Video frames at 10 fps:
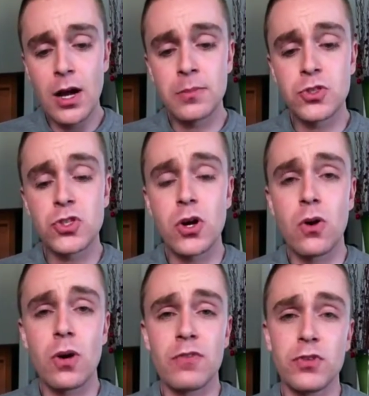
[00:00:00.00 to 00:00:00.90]

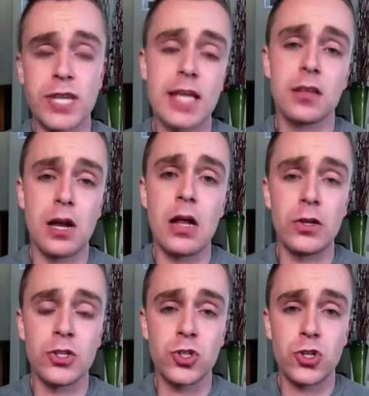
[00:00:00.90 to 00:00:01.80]
So if you take the
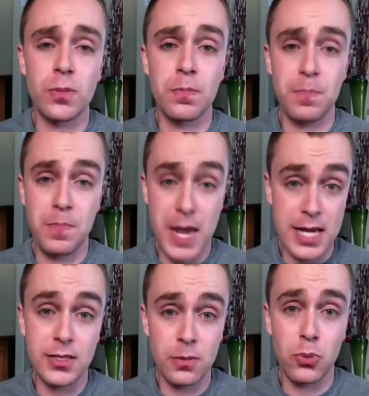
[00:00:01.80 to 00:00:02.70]

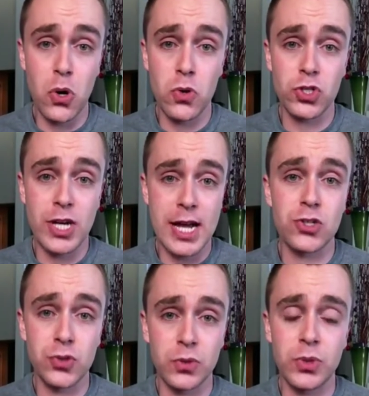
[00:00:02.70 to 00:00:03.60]
knowledge-based approach and
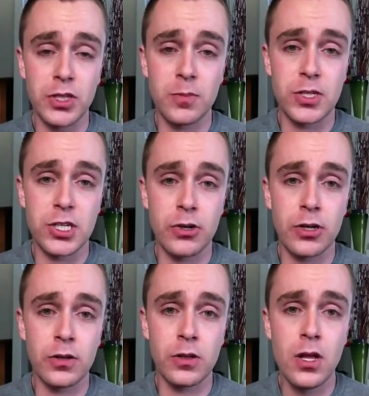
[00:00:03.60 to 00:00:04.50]
actually read the
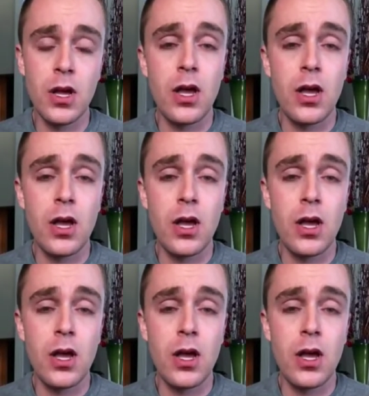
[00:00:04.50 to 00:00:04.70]
material,